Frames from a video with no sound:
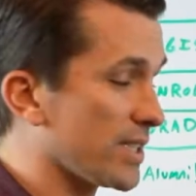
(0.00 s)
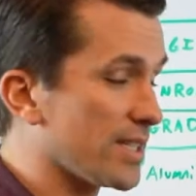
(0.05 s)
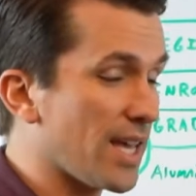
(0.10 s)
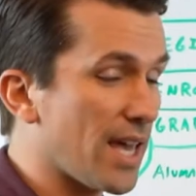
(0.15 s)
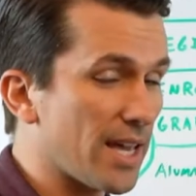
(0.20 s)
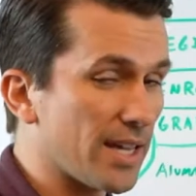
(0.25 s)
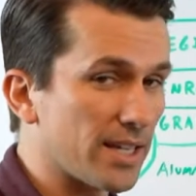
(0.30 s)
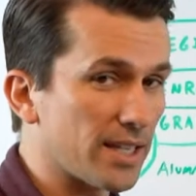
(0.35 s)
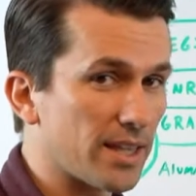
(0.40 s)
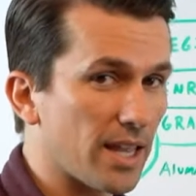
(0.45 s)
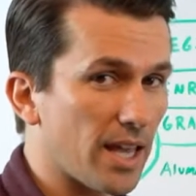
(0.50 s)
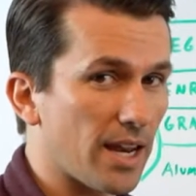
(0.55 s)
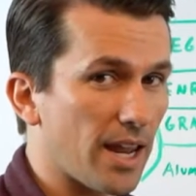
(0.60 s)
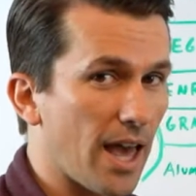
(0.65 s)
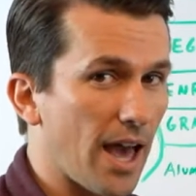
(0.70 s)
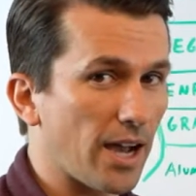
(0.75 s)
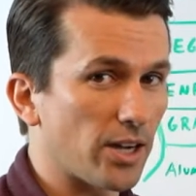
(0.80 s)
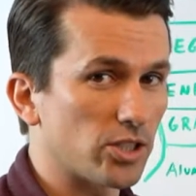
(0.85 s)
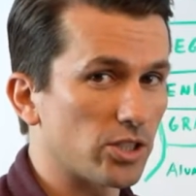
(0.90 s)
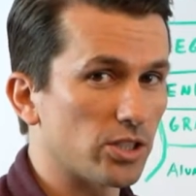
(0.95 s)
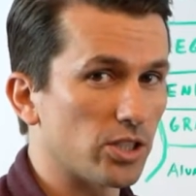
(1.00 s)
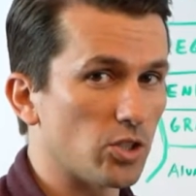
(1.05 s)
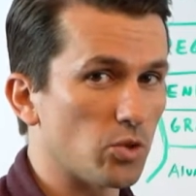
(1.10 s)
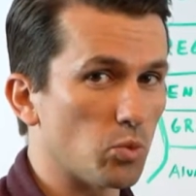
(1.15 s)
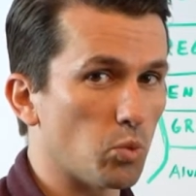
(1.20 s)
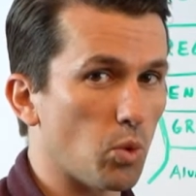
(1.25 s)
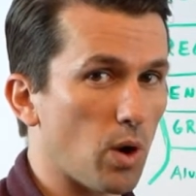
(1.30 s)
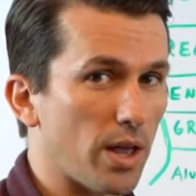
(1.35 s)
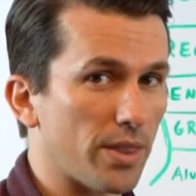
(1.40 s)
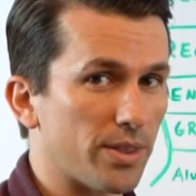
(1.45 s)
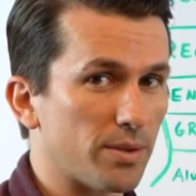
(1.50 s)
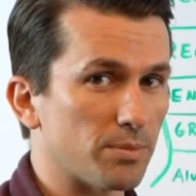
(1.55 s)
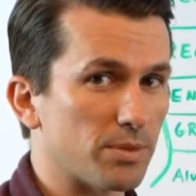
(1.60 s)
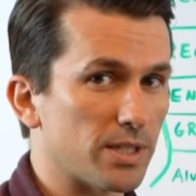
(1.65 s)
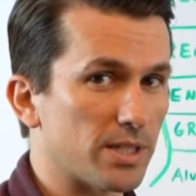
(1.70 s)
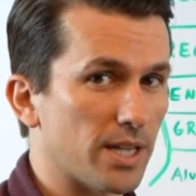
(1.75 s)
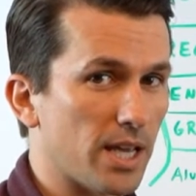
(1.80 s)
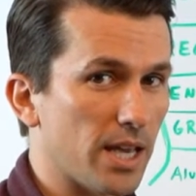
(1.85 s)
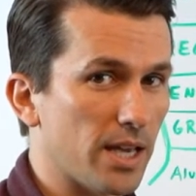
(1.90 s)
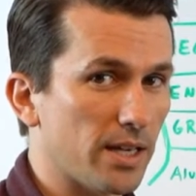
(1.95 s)
taken that action that you want them to
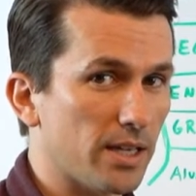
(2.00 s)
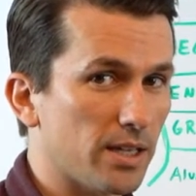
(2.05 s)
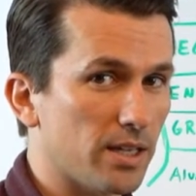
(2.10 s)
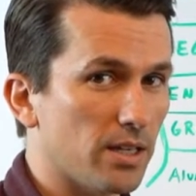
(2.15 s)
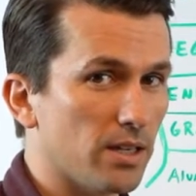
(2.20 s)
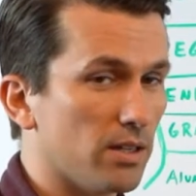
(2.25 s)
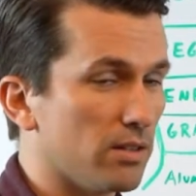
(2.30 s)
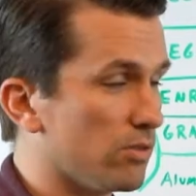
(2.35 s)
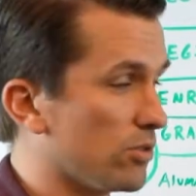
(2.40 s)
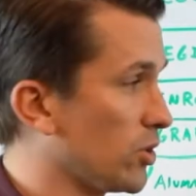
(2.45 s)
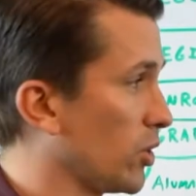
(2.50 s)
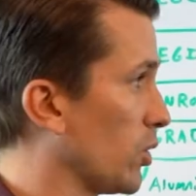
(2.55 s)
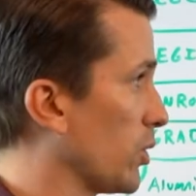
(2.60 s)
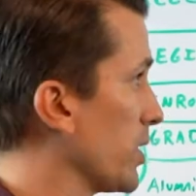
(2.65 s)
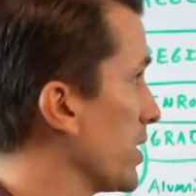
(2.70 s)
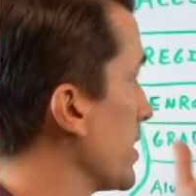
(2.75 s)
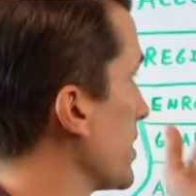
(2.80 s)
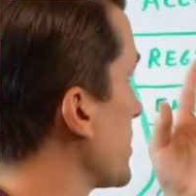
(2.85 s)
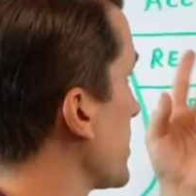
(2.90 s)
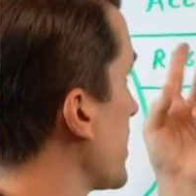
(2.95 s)
take, so in this